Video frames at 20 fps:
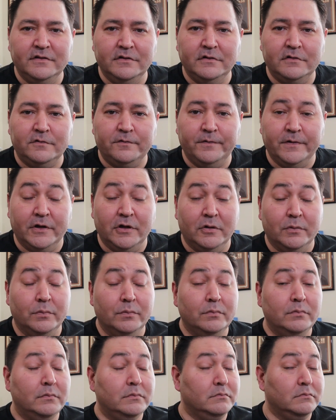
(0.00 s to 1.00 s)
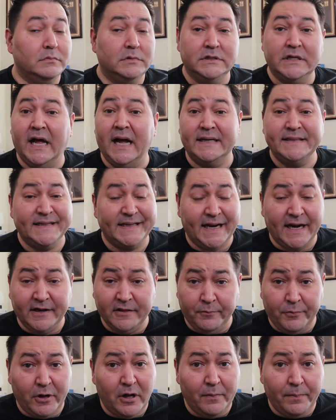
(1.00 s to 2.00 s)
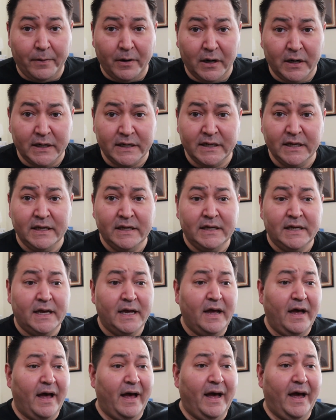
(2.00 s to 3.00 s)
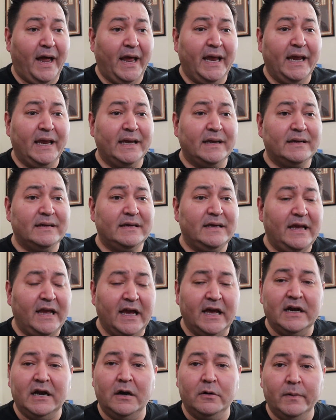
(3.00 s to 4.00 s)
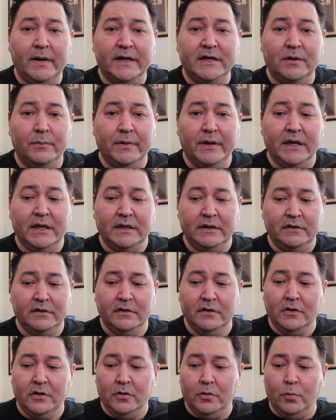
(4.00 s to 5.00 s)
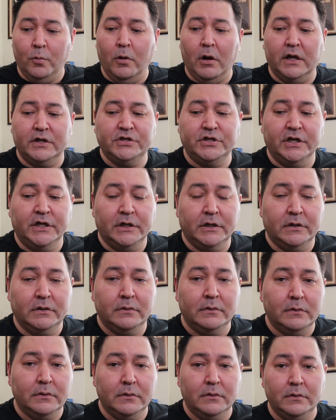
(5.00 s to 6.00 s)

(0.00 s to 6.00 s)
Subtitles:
in this film knocked it out of the ballpark. I cannot recommend watching